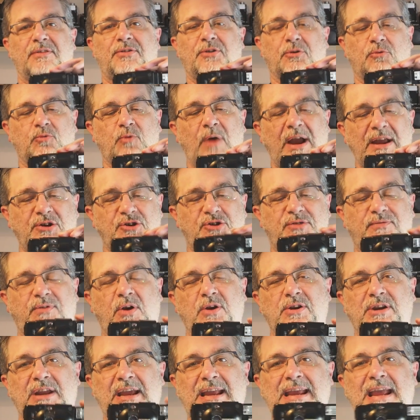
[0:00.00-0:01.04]
the
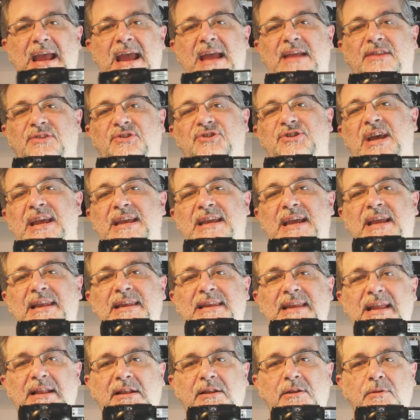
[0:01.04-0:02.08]
rangefinder can take a
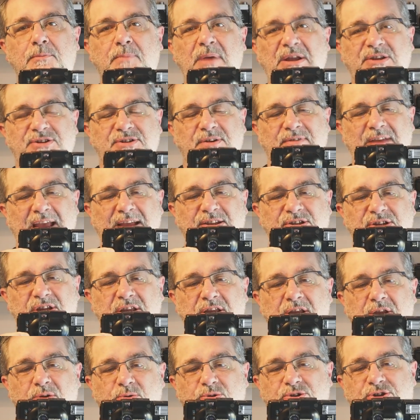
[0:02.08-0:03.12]
little bit of
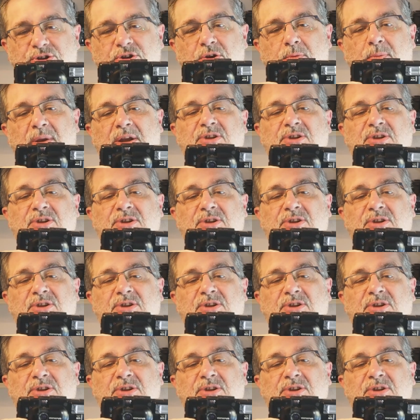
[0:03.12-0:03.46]
getting used to,